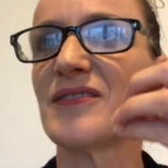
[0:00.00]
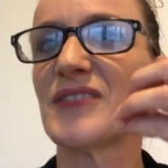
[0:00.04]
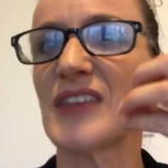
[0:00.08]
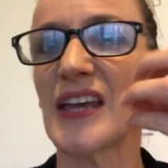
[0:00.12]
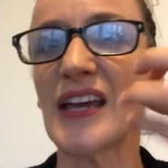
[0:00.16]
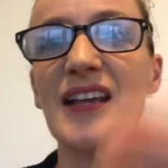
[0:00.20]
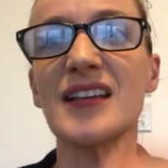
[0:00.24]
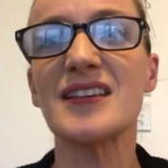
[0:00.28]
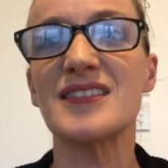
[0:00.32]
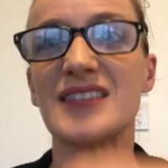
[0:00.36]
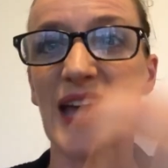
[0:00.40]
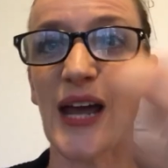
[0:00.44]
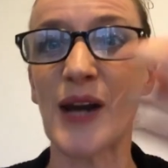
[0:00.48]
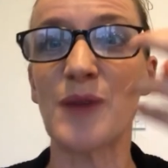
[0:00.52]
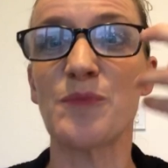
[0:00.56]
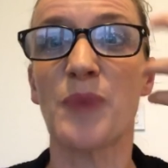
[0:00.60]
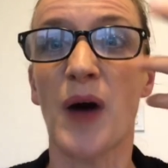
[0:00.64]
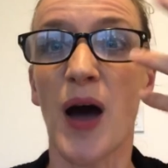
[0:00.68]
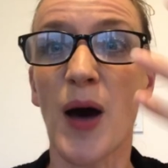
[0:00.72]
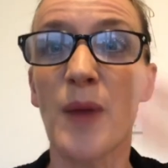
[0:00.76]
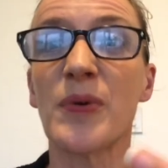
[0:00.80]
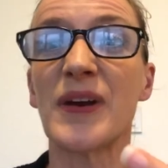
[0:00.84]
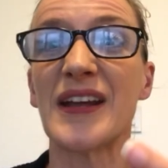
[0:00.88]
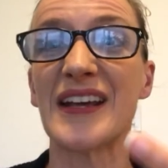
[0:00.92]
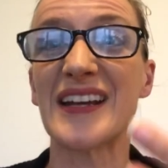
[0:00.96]
things that
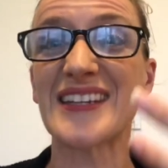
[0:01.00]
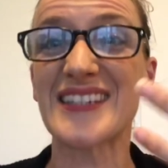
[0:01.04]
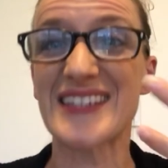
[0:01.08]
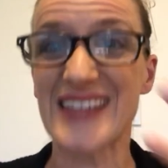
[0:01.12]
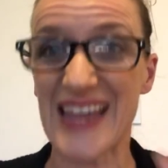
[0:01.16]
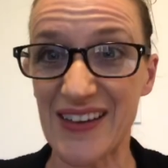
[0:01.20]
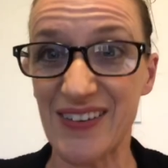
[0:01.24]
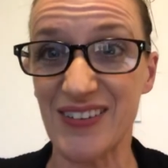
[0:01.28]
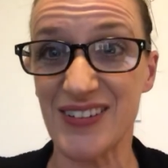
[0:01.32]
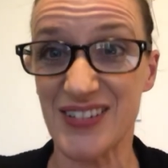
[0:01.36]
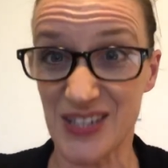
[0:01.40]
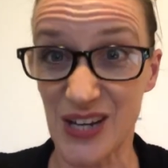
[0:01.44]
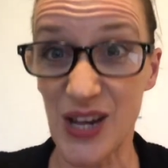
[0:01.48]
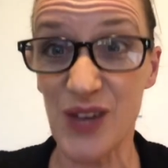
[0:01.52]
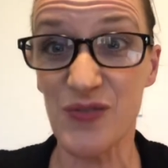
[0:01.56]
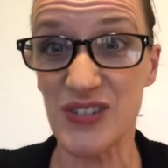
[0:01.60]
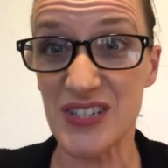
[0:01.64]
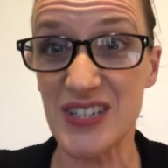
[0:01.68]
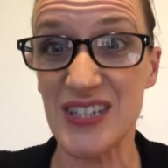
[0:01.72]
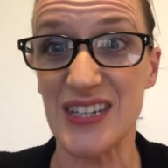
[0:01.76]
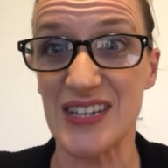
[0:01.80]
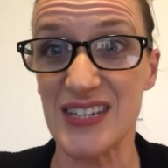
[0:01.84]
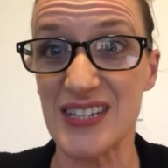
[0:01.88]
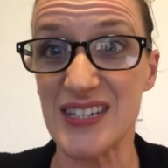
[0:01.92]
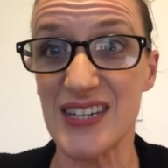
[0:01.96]
public
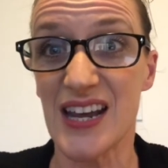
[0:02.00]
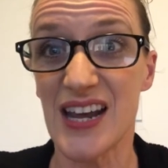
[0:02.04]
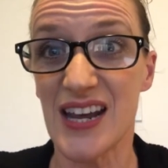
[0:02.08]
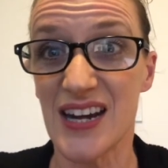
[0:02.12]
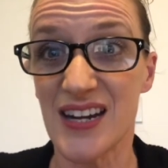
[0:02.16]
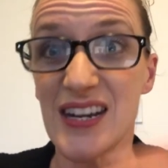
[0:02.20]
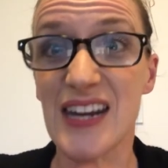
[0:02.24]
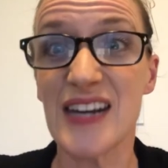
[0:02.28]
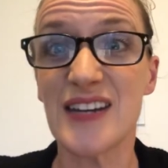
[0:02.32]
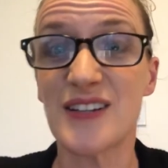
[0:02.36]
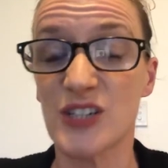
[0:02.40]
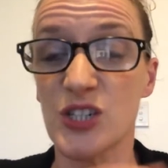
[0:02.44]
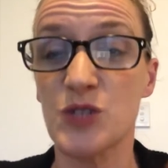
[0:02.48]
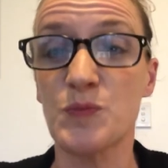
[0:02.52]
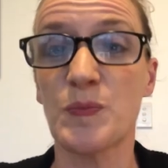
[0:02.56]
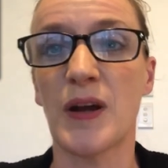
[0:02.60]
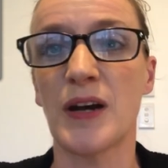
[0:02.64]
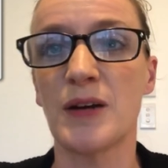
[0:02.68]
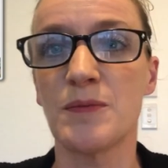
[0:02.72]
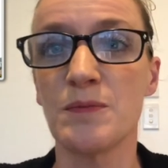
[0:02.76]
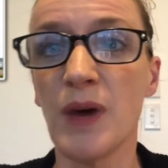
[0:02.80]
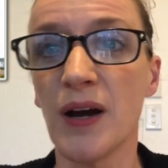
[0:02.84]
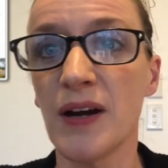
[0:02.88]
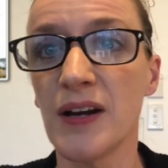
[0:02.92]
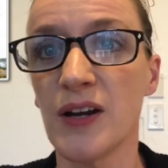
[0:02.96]
services need to
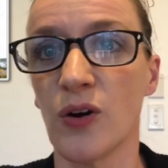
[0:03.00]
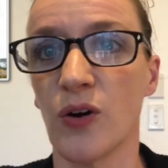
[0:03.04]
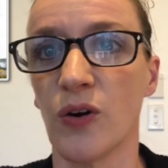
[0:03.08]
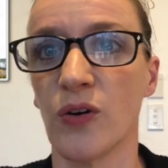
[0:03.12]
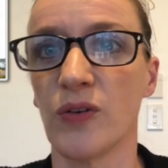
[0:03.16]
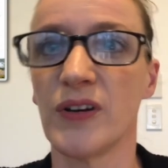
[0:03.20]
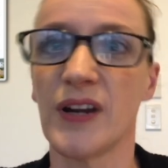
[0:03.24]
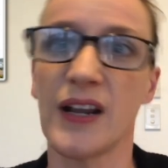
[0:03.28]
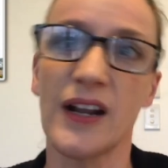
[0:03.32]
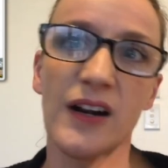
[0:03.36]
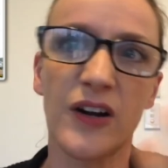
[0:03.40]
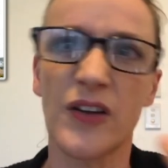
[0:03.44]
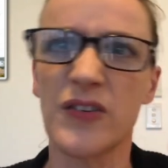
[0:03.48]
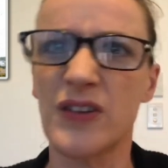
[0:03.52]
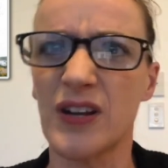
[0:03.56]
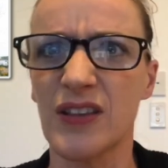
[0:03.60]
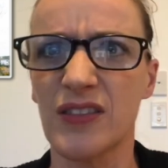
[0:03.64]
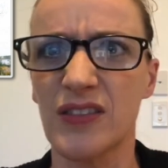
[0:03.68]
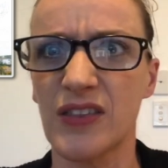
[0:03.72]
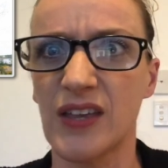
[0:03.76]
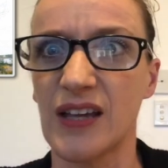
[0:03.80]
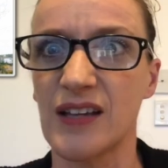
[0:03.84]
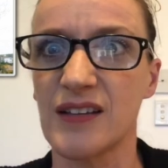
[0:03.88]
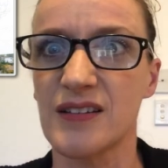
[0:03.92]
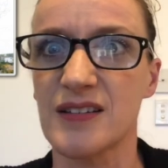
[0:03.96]
spend money on, including
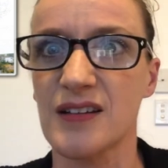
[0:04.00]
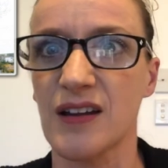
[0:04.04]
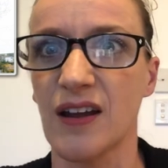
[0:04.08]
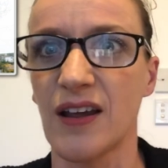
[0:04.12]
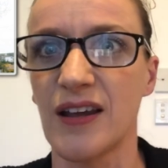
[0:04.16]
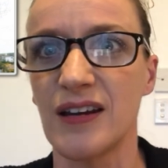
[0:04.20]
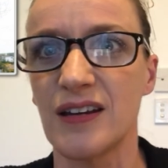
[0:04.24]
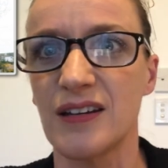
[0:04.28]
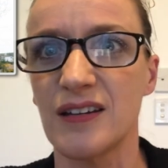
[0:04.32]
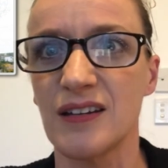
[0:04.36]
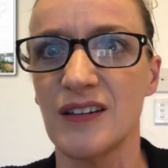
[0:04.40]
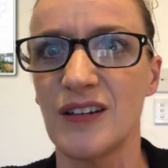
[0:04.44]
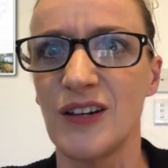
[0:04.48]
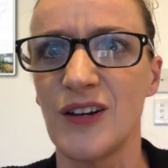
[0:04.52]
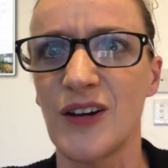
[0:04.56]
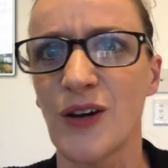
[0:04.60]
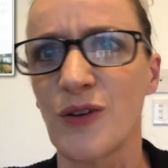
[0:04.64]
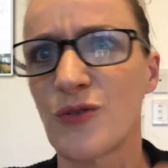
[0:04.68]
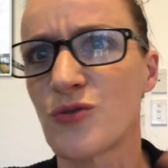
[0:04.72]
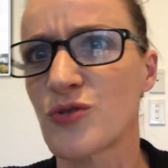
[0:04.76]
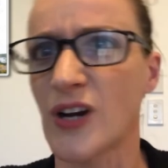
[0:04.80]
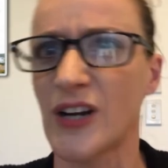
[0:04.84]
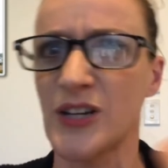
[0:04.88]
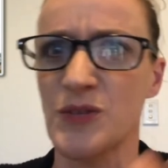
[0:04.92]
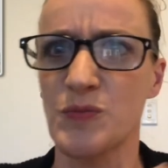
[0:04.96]
things like, you
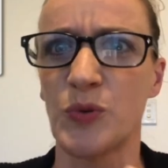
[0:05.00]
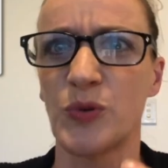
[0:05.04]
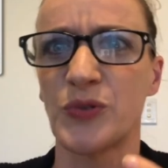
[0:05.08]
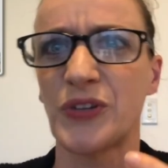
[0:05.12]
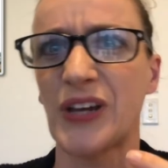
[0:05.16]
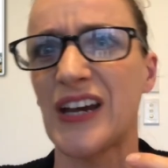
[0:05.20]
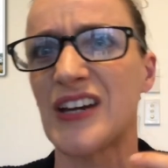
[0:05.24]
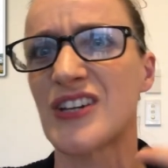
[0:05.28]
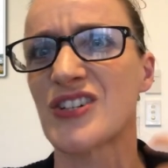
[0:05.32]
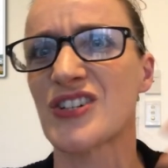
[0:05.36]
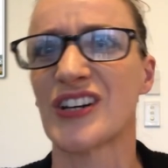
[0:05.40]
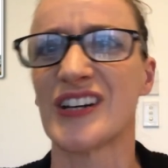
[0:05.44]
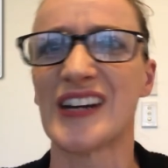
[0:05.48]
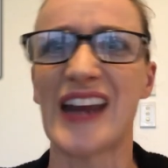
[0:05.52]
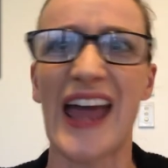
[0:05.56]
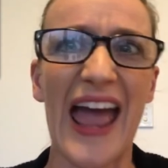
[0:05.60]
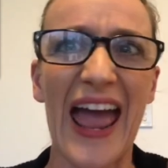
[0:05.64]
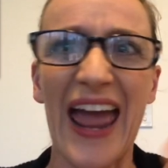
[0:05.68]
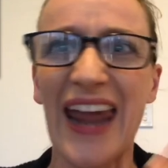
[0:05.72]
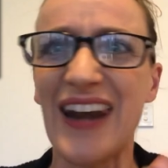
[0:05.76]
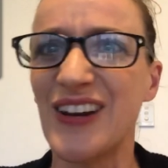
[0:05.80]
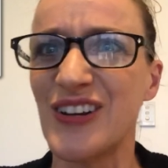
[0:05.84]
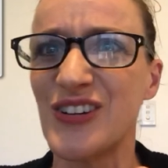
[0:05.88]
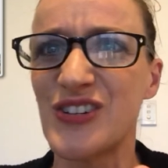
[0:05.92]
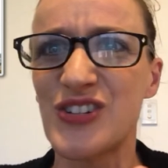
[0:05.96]
know, transportation,
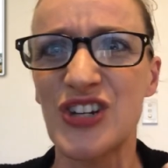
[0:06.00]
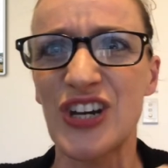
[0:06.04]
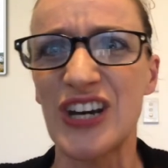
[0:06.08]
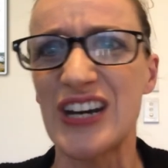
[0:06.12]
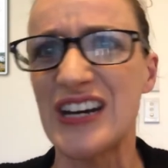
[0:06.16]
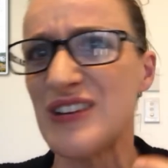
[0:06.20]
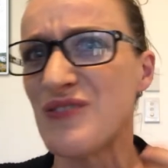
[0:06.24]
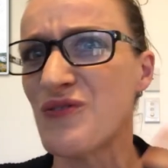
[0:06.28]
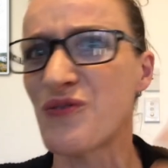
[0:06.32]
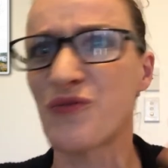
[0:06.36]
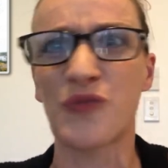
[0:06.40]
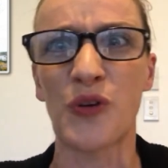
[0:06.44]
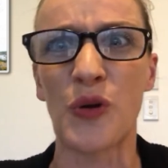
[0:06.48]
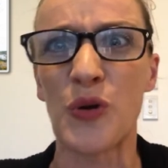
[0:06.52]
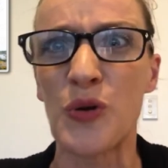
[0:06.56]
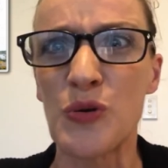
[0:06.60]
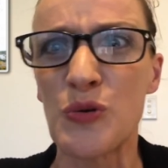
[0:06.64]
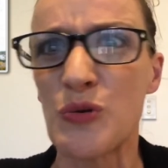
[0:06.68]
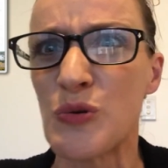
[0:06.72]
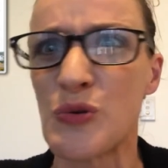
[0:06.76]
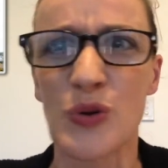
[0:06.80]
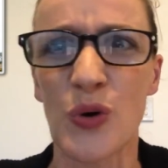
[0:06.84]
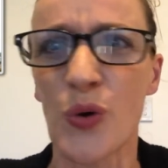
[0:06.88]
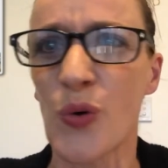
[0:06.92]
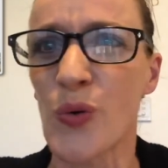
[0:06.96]
energy,
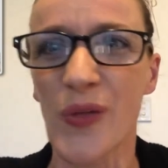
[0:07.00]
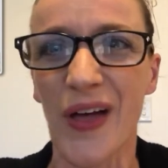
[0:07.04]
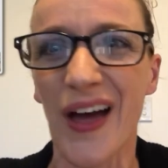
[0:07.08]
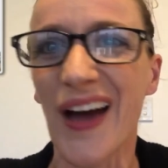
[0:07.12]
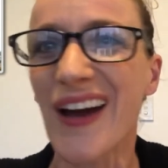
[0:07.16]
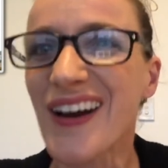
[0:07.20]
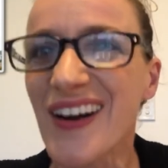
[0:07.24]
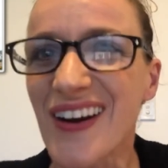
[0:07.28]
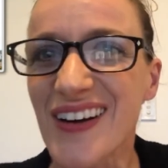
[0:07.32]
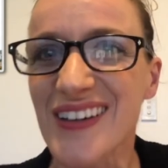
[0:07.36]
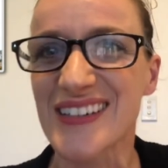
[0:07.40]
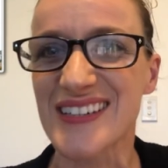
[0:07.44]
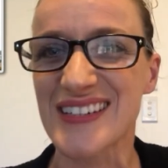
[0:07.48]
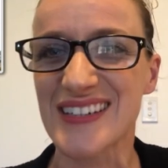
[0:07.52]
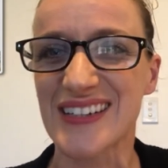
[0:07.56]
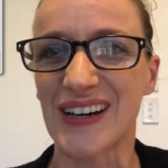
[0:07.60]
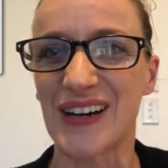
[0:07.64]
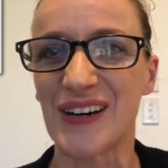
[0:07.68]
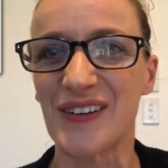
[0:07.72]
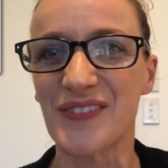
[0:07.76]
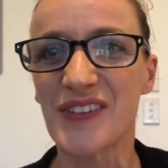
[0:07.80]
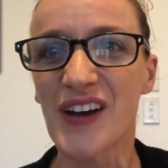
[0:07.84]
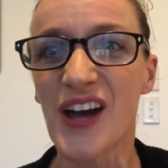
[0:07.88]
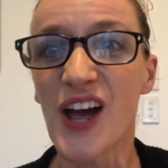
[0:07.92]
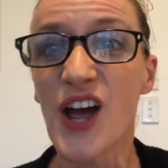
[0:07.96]
food, all that kind of
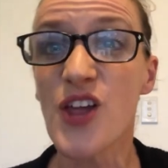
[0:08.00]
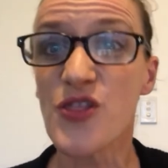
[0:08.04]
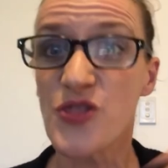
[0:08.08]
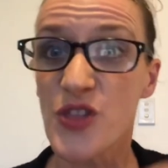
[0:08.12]
stuff,